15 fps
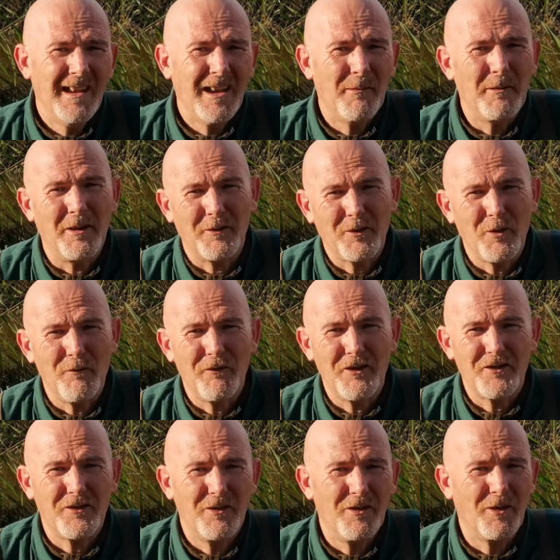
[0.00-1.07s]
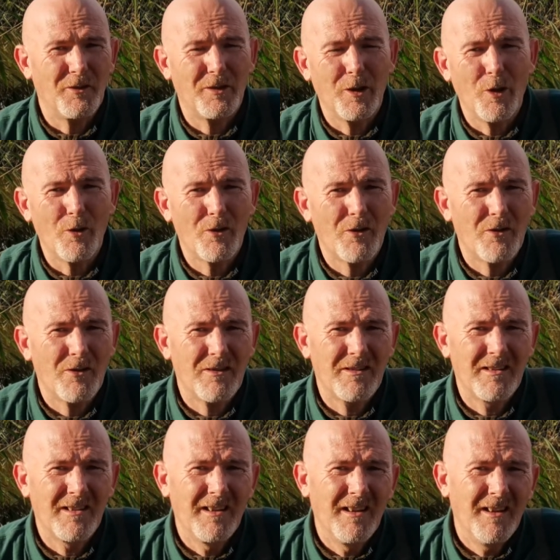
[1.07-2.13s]
I mean I do fish the odd lock
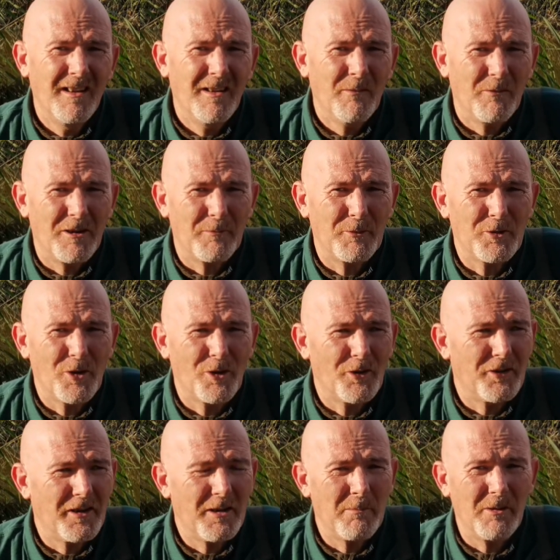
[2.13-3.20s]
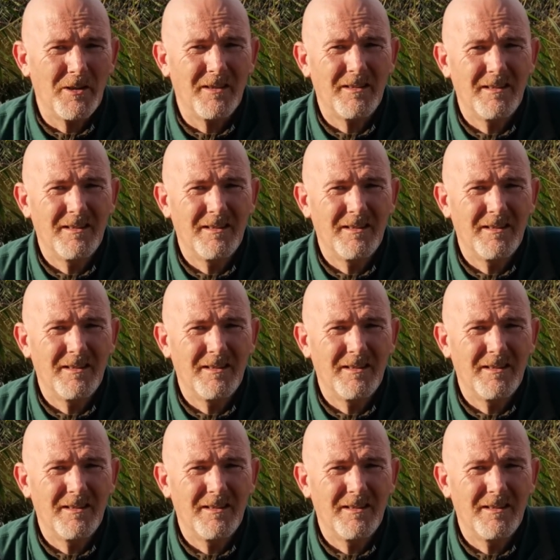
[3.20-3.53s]
when I'm on holiday, but